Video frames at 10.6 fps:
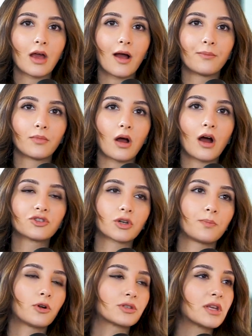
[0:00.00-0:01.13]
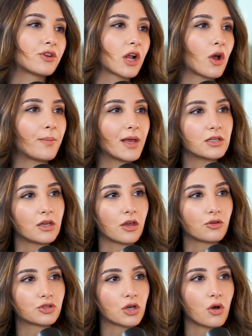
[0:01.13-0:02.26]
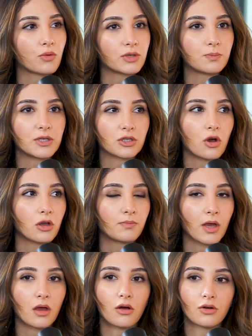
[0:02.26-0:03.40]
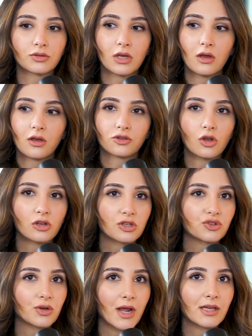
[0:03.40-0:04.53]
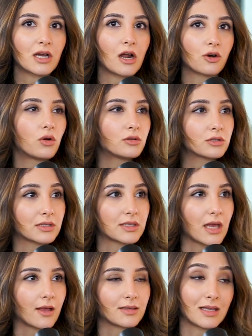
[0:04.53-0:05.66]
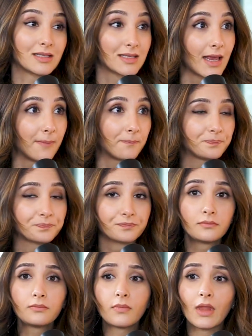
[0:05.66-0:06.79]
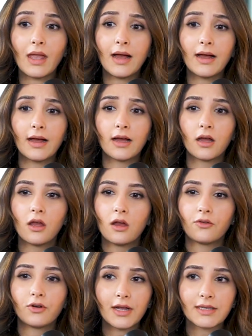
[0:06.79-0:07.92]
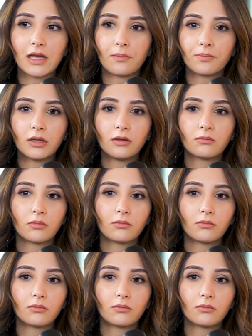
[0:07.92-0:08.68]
I'm 100% recommending you to go with Bitcoin because those rates are always the same. For example,